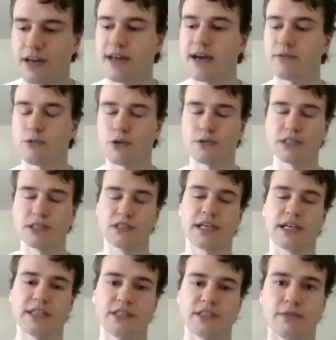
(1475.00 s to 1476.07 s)
that. And we're always
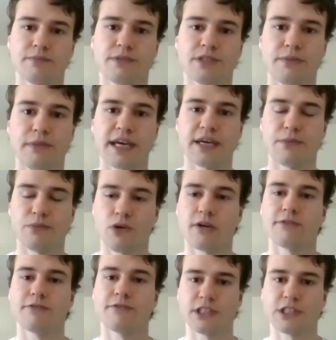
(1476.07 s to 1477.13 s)
looking to make it
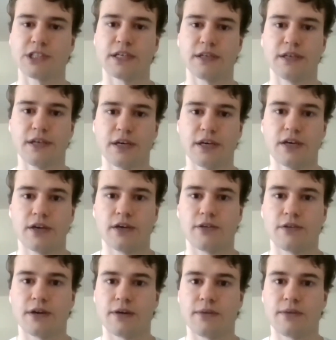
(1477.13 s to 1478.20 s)
more efficient,
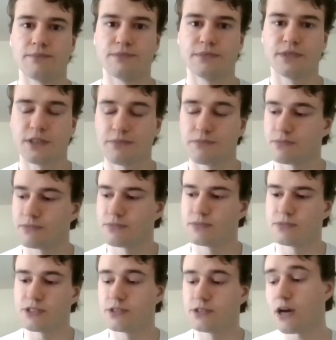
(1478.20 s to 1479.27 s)

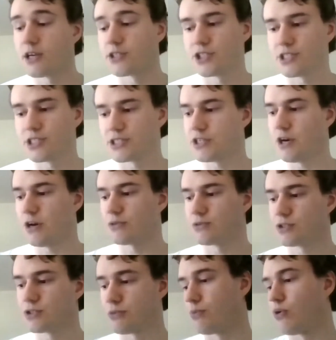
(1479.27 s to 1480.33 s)
to not just,
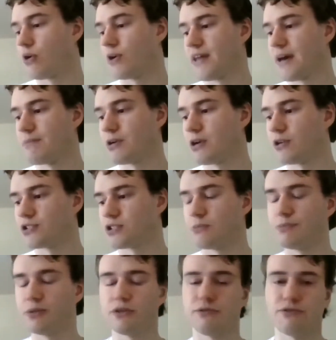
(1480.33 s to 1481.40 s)
support them, but
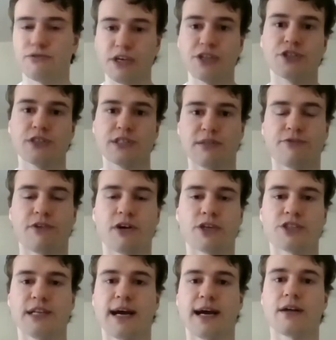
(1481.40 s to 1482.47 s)
also build features and
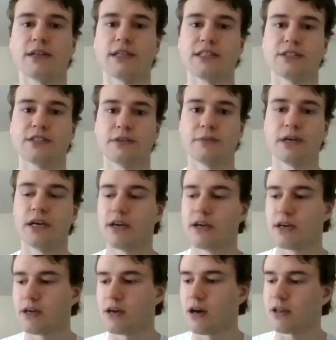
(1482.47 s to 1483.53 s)
functionality to
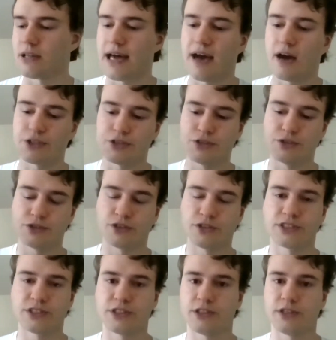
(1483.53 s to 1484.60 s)
allow
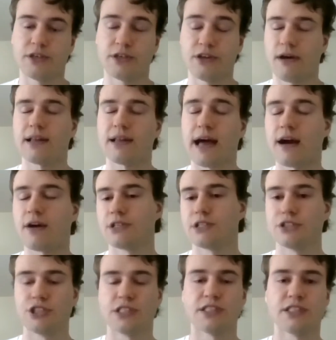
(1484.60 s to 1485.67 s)
users to, allow the
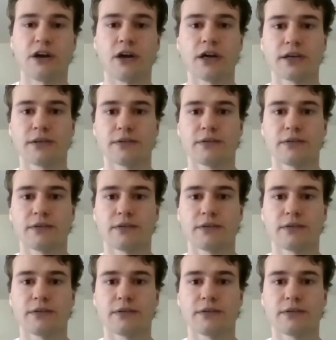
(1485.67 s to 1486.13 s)
GTR